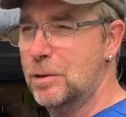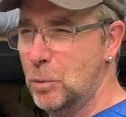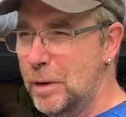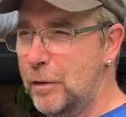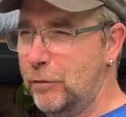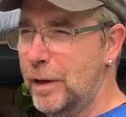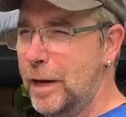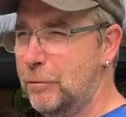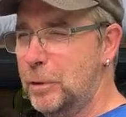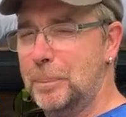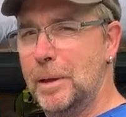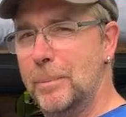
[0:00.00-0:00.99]
25
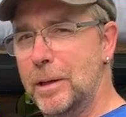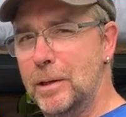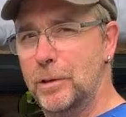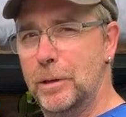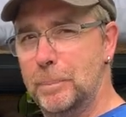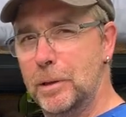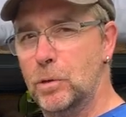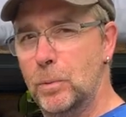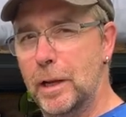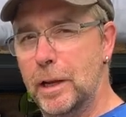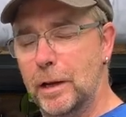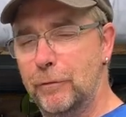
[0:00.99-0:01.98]
would probably do it, but
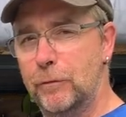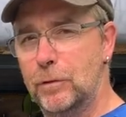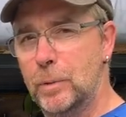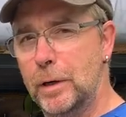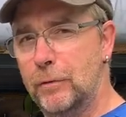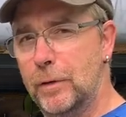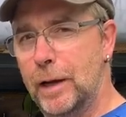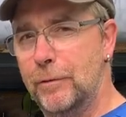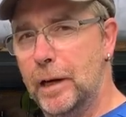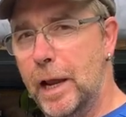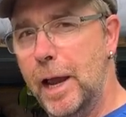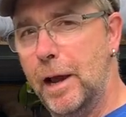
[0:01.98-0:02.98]
20, 25
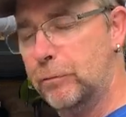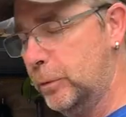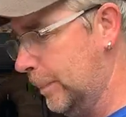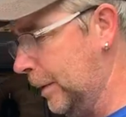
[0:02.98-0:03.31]
and a half